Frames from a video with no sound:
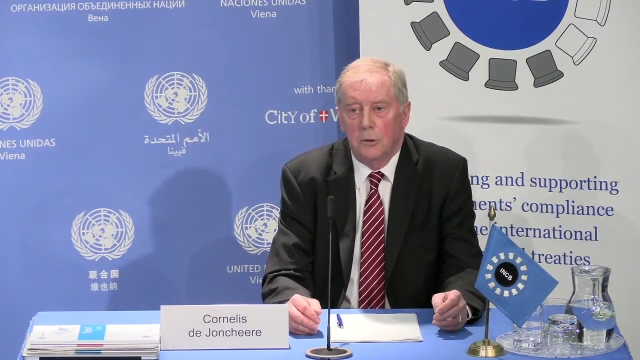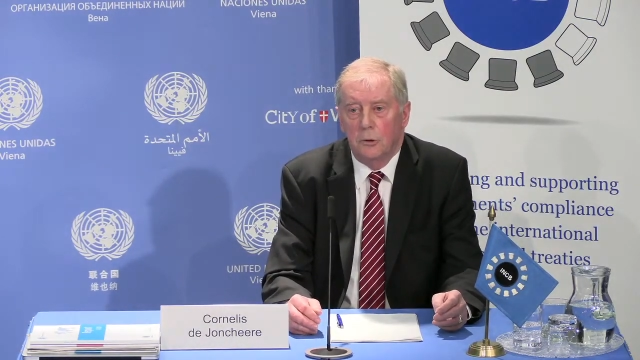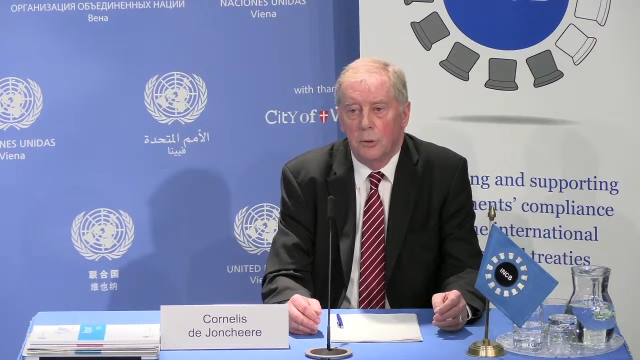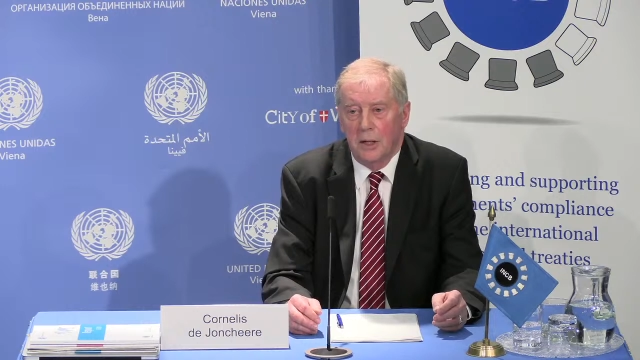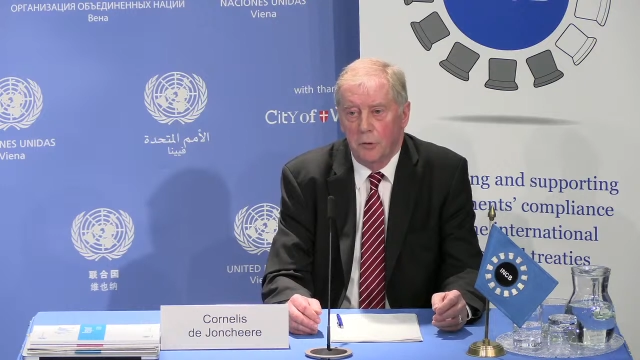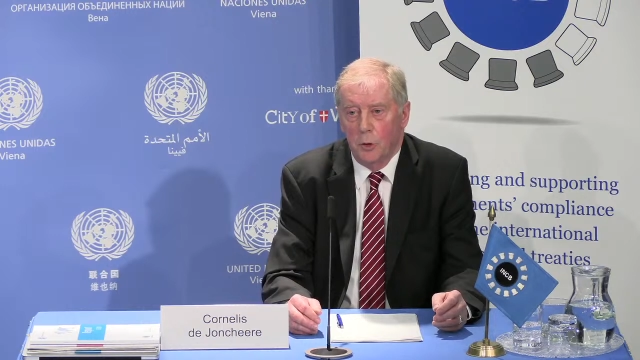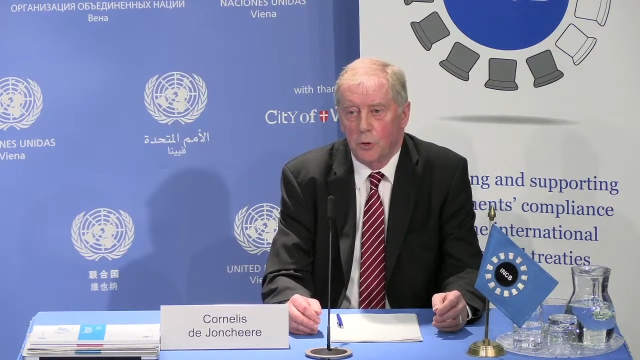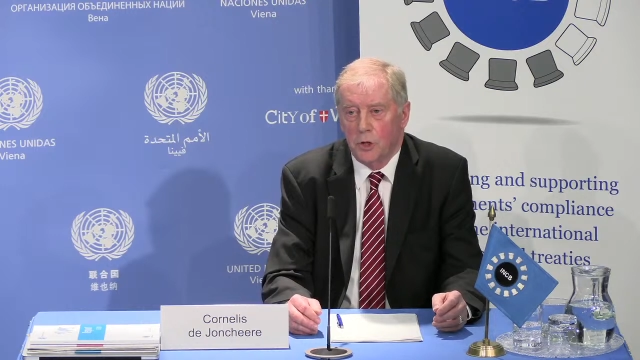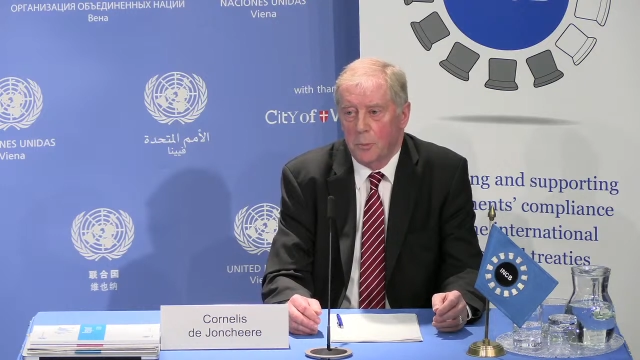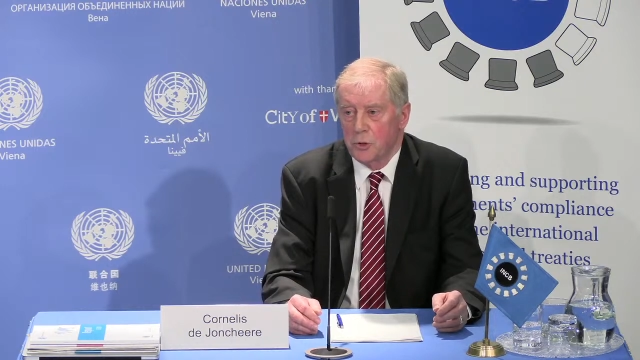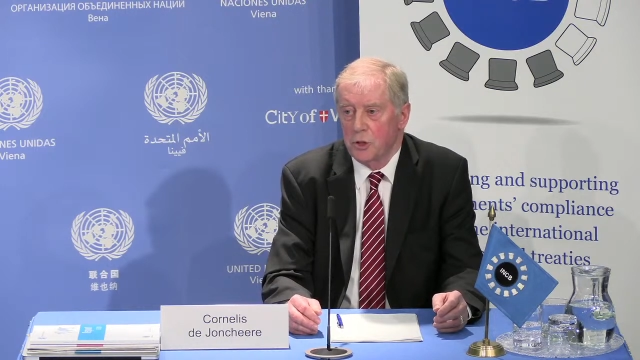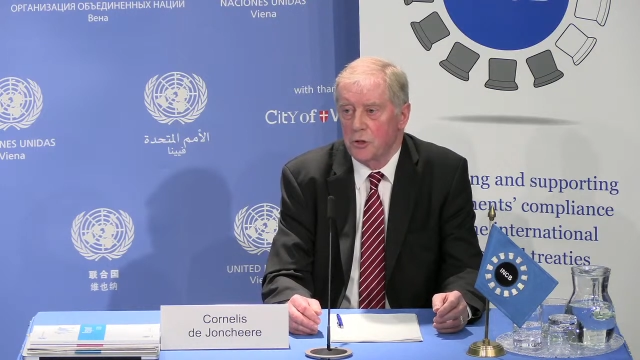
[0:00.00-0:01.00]
to have those
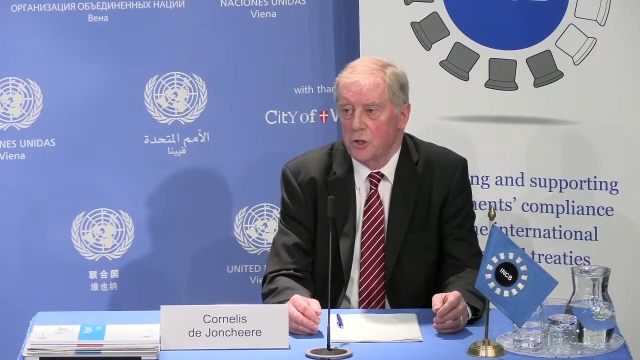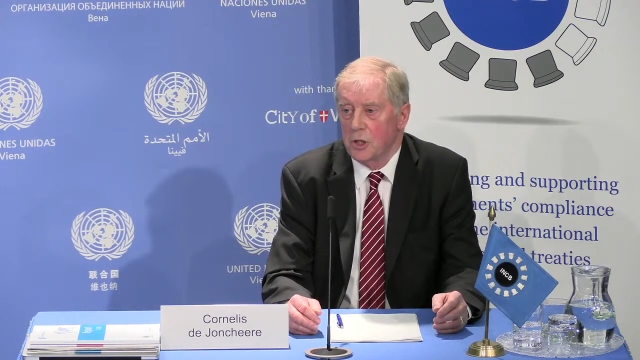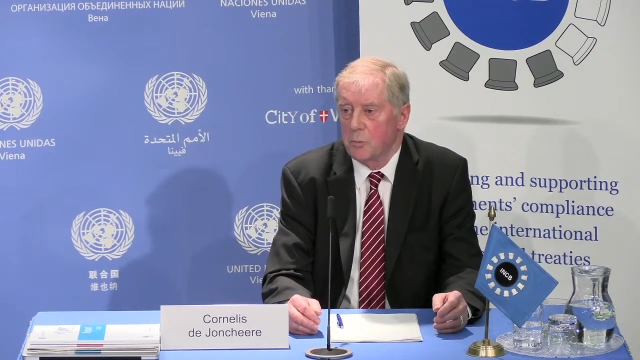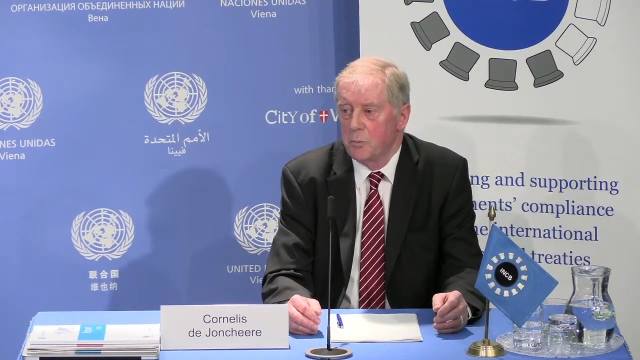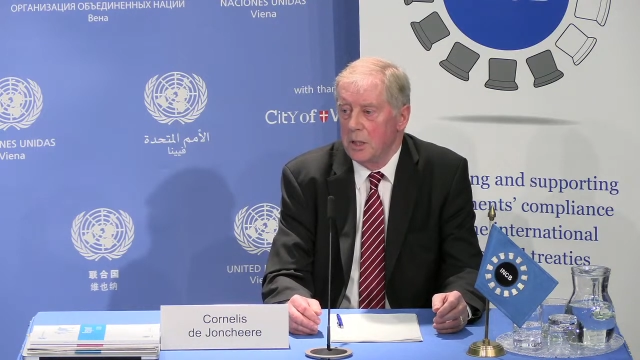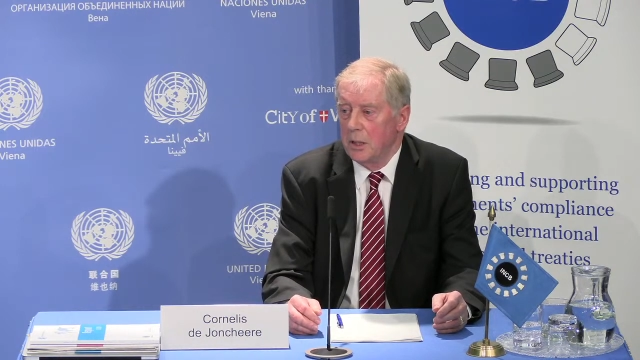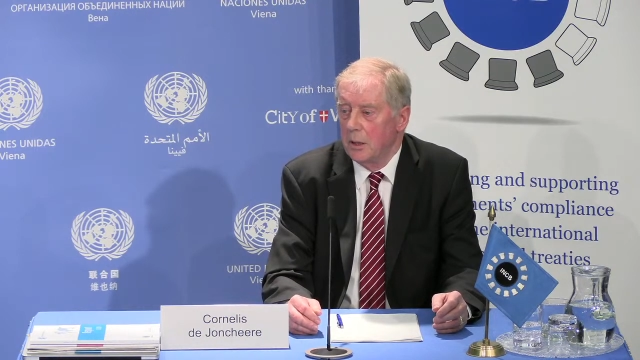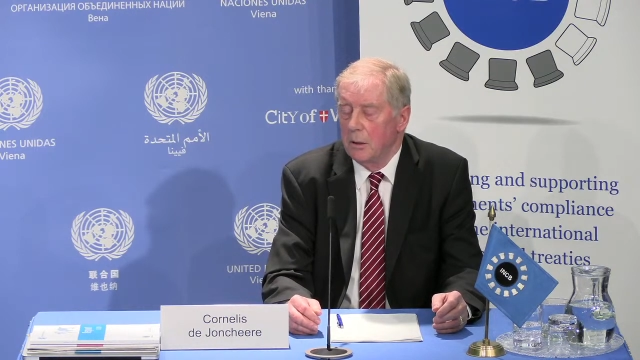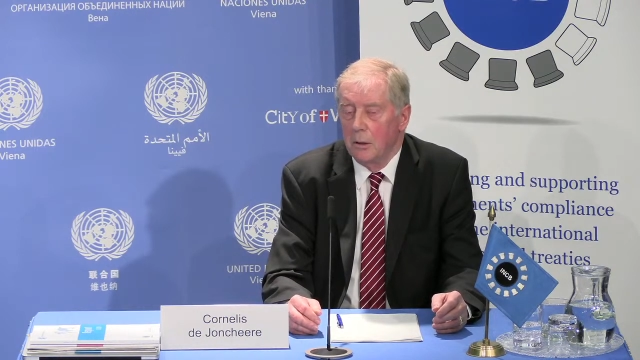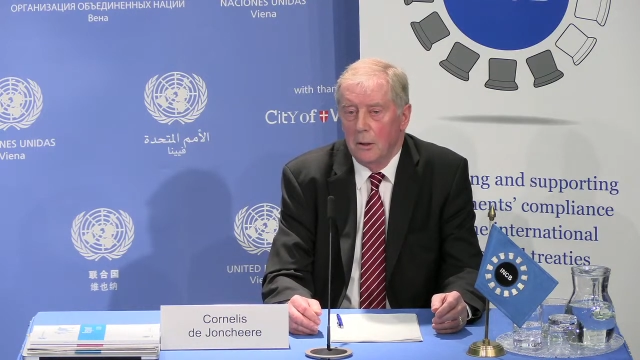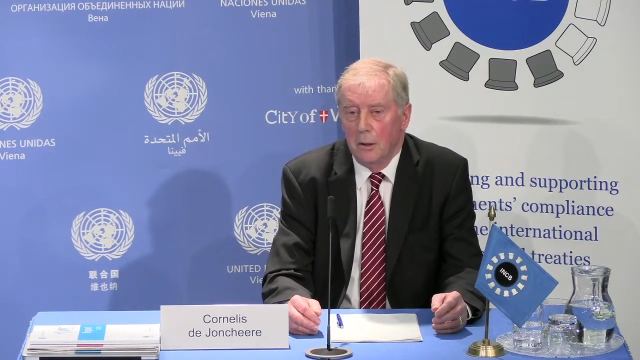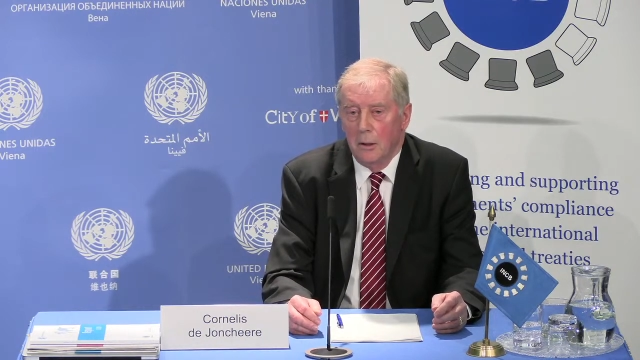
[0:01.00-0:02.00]
substances being
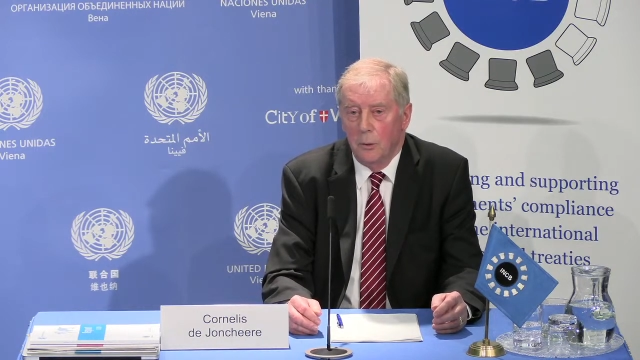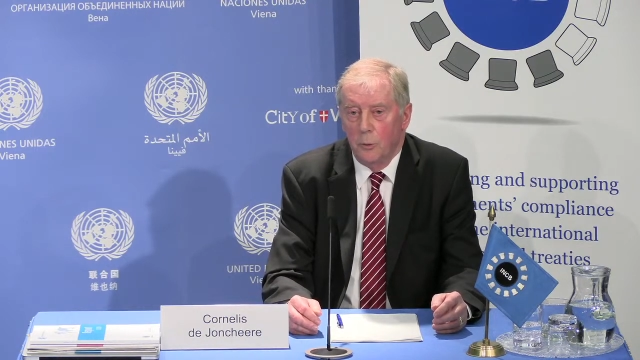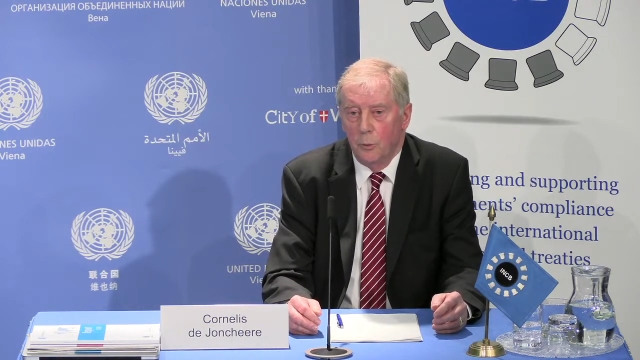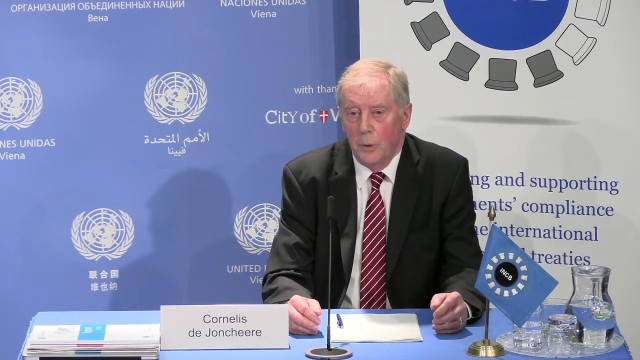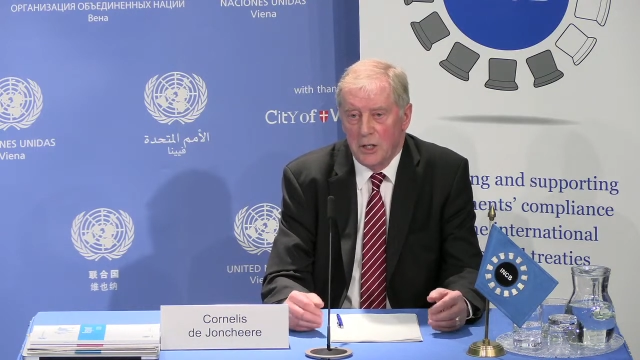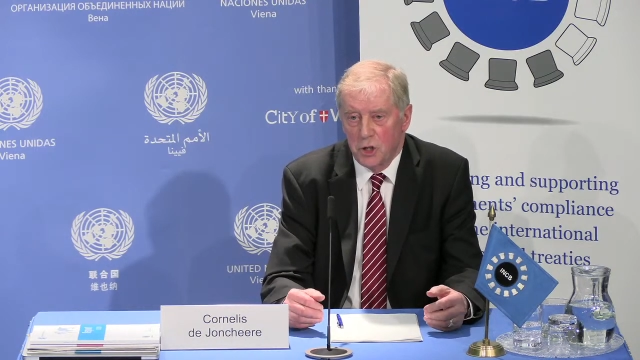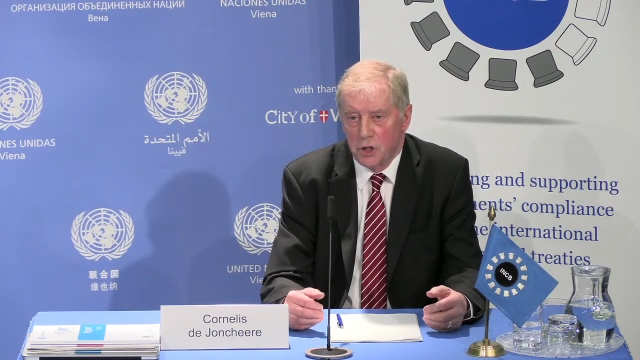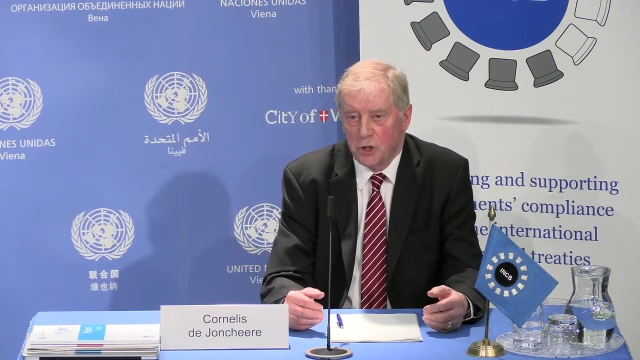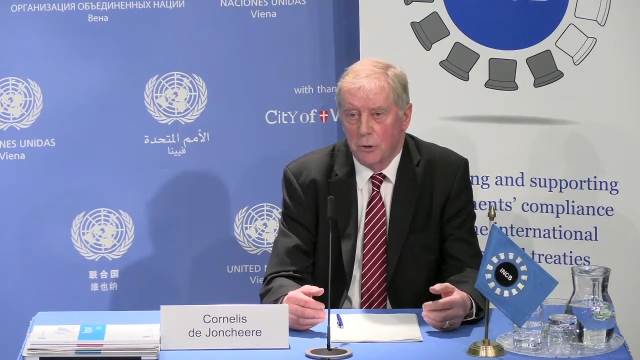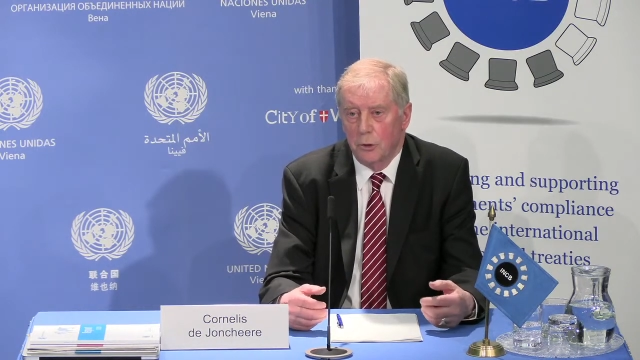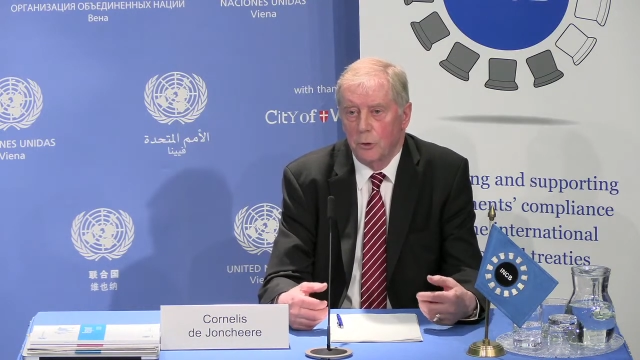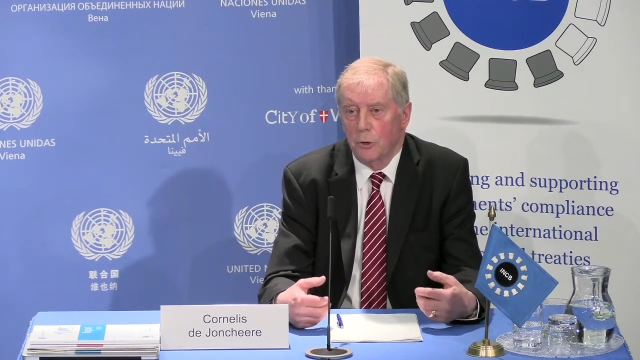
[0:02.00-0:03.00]
registered